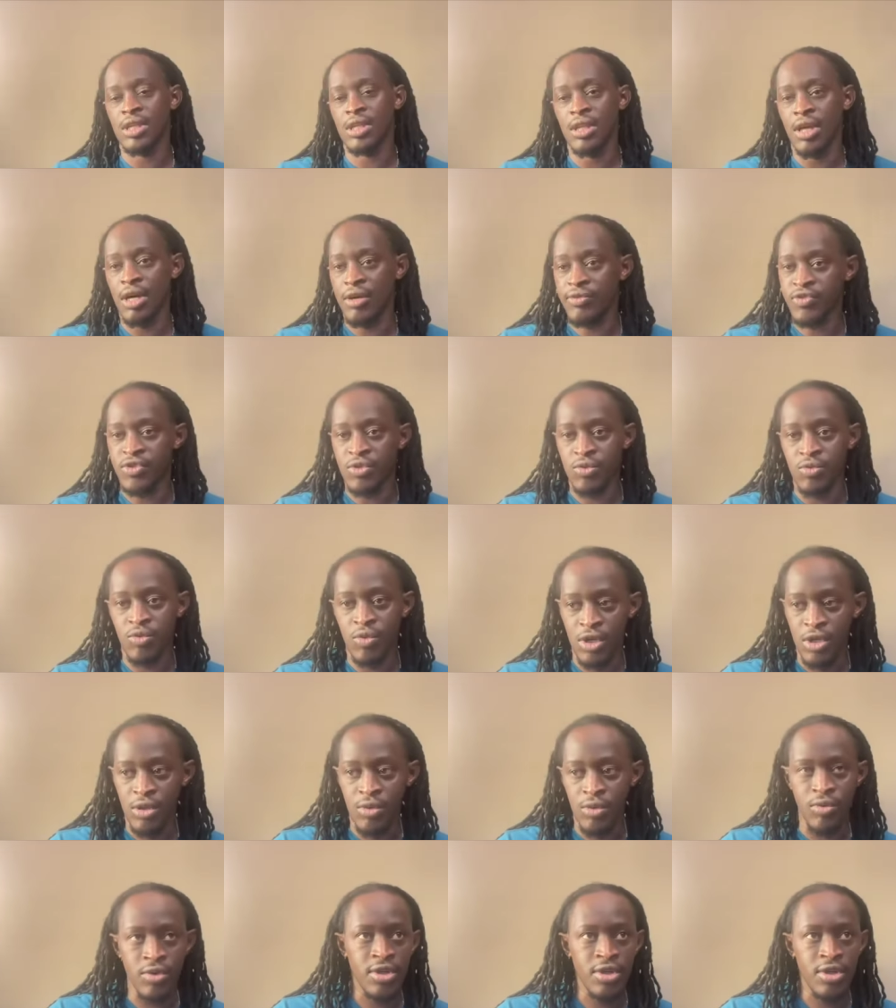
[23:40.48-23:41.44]
love to work
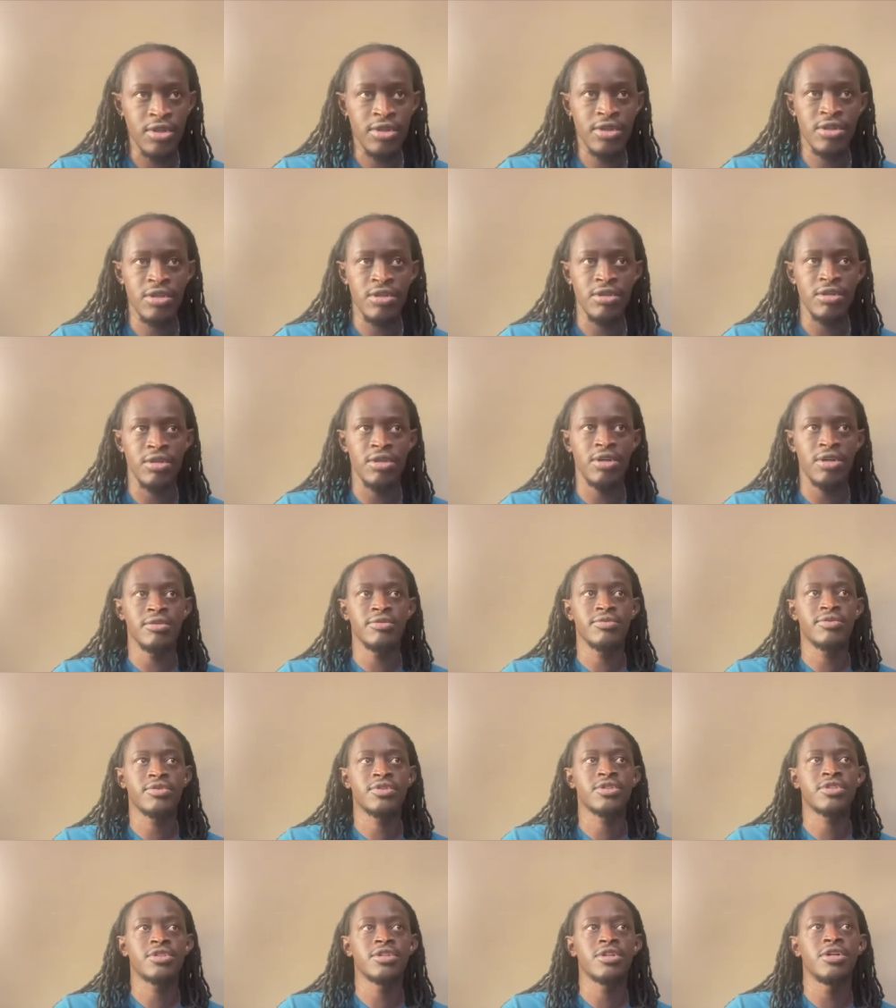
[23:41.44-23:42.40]
with, you know.
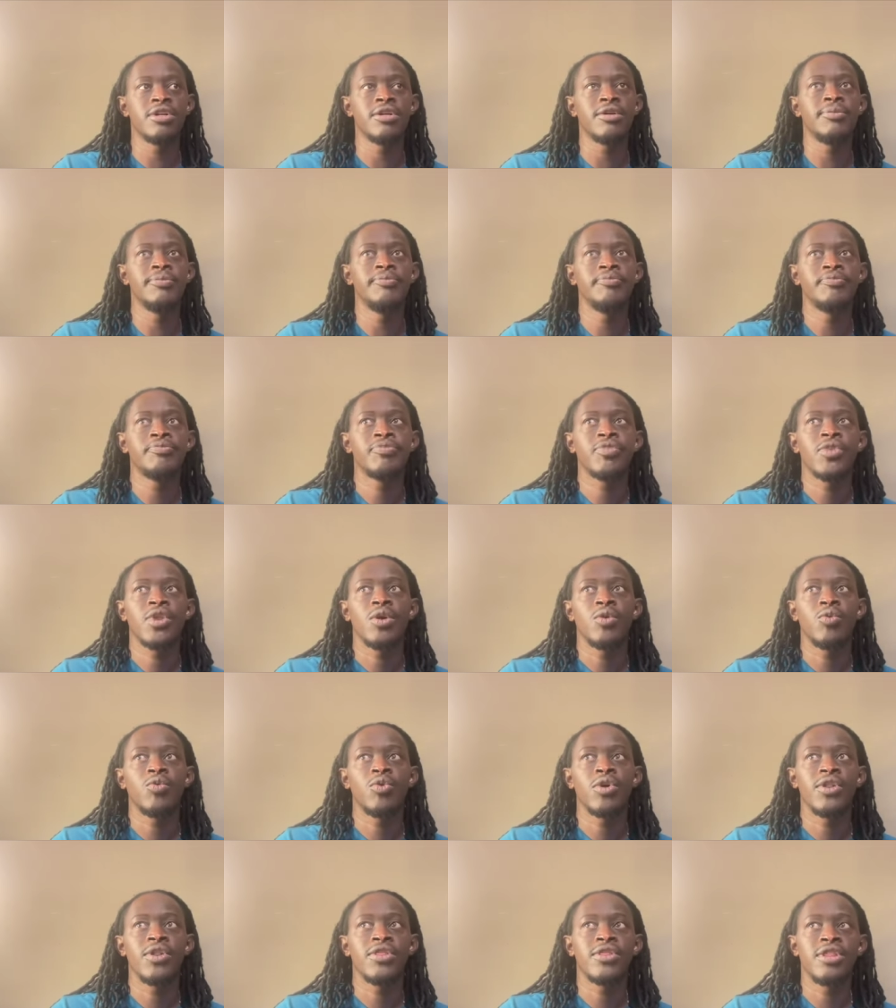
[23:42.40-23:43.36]
So
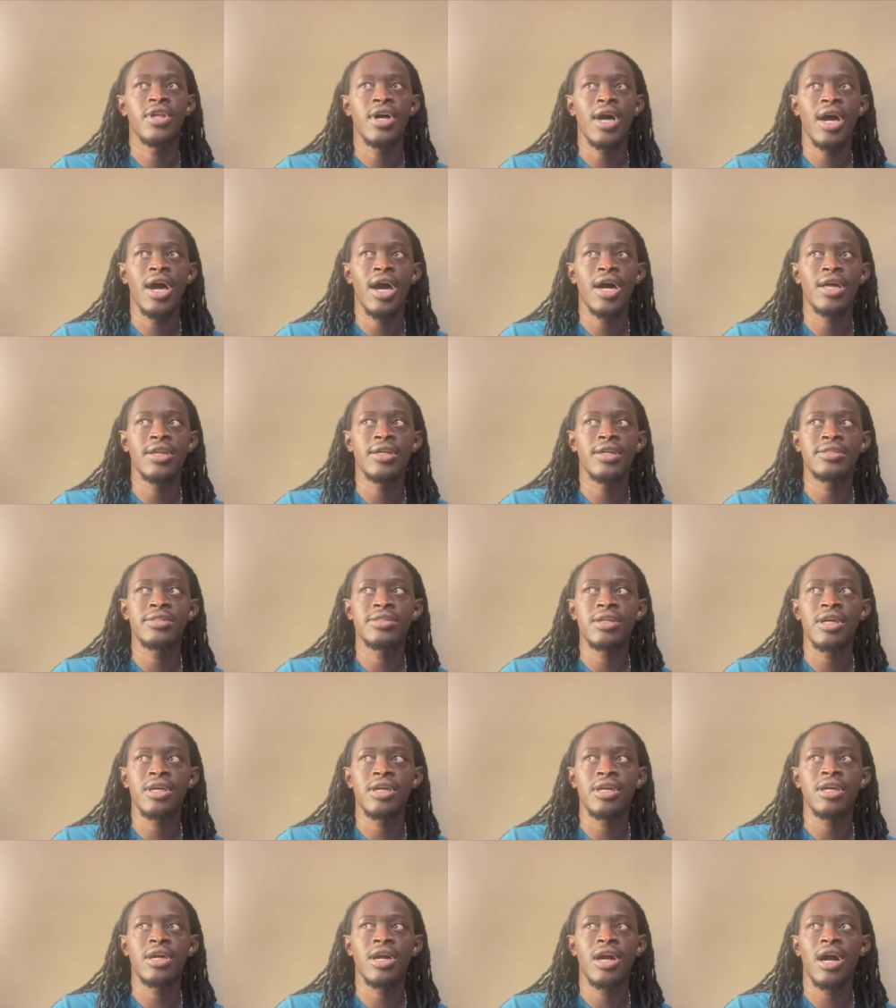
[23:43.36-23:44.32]
with that, it's
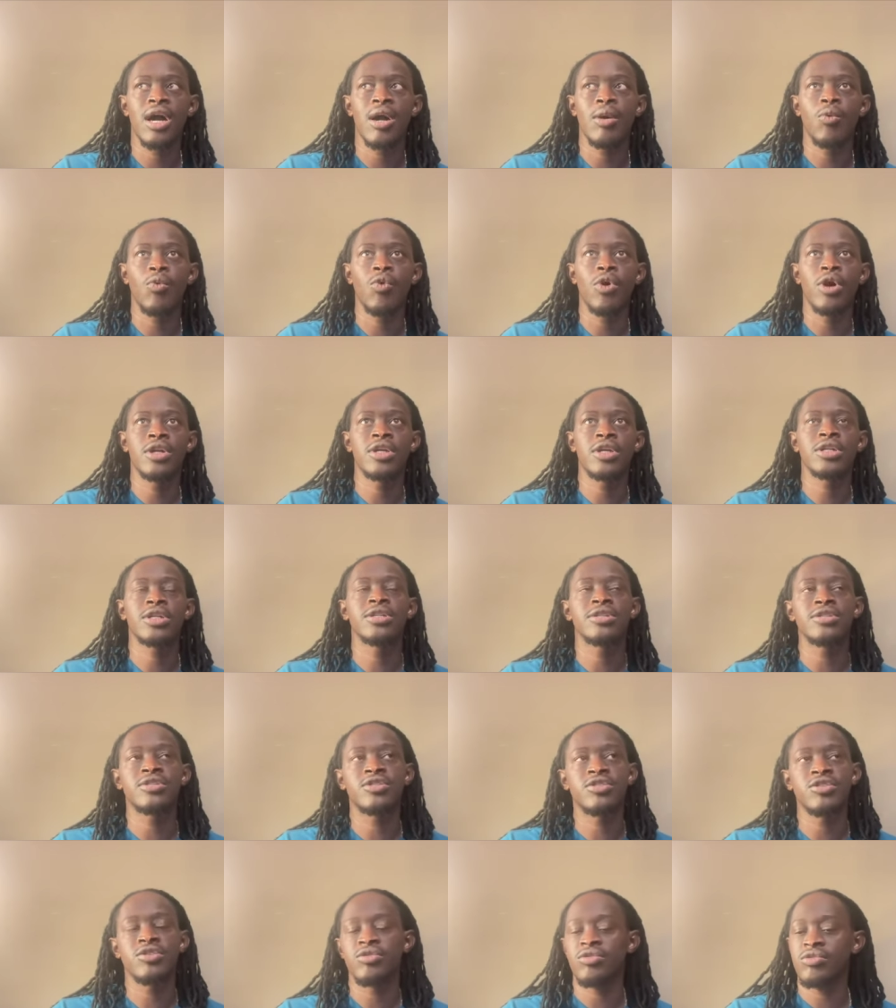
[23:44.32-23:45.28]
like I want to
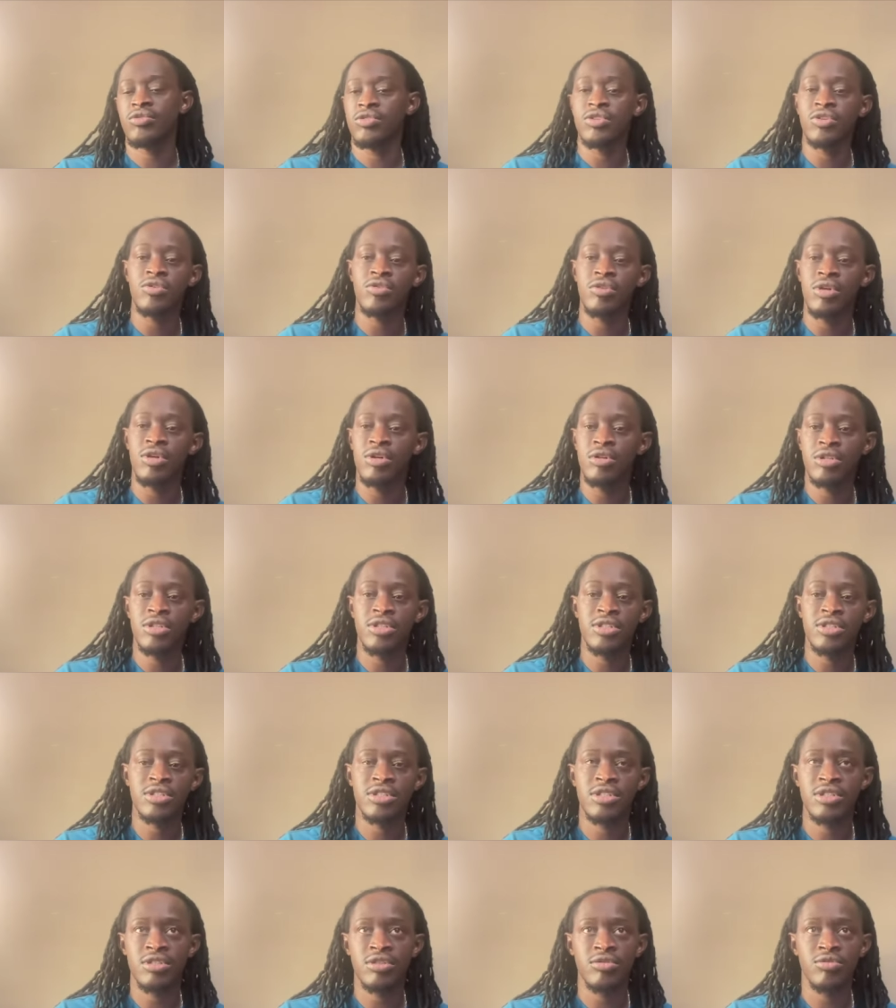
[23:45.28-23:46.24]
continue to grow,
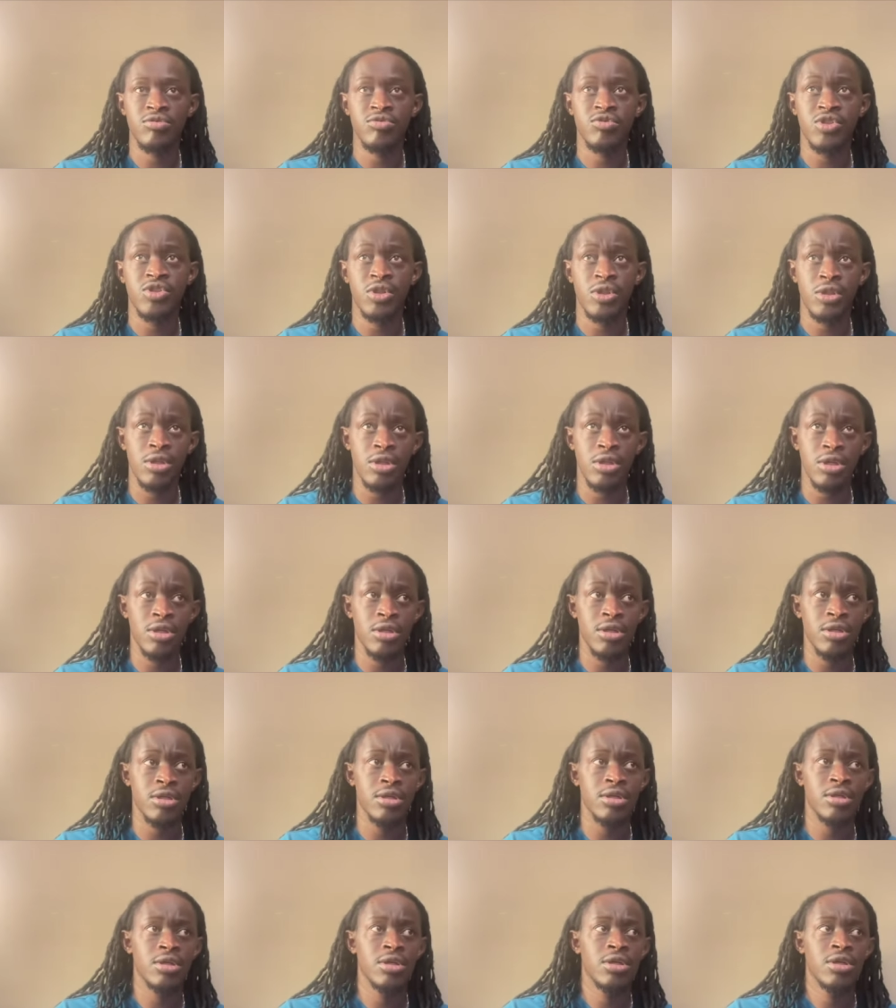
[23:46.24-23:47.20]
continue to
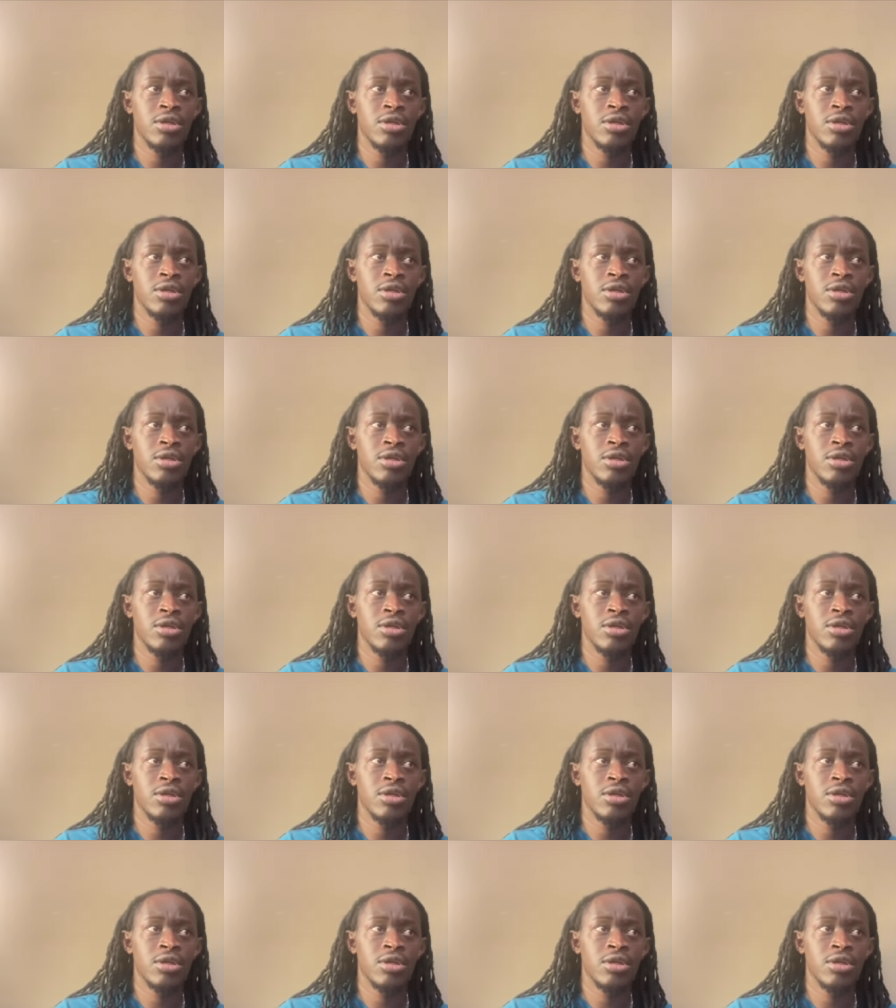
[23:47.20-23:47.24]
learn.